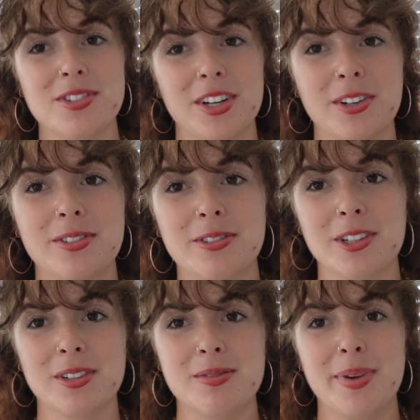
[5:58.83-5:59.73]
so
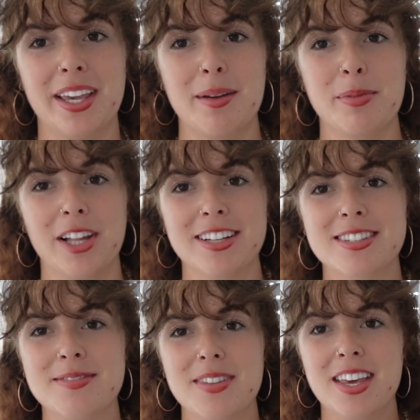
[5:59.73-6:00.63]
we're making
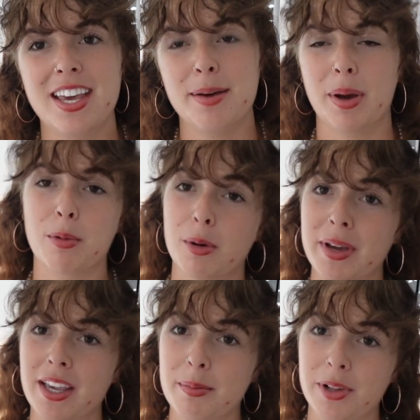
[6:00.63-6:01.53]
plans. And by we're
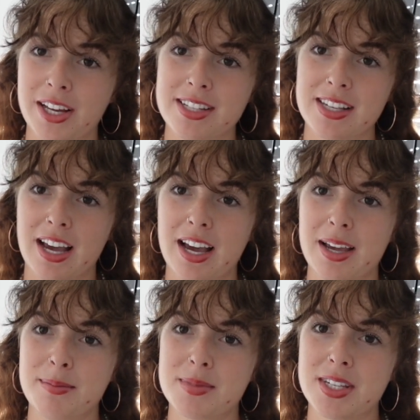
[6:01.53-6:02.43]
making plans,
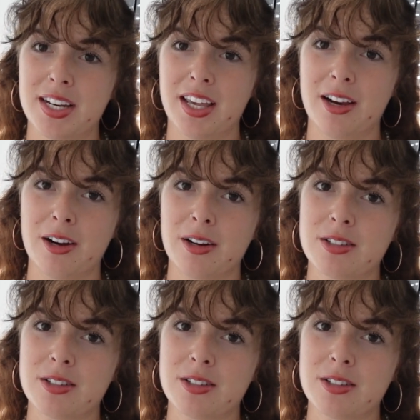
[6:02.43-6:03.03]
I'm sitting here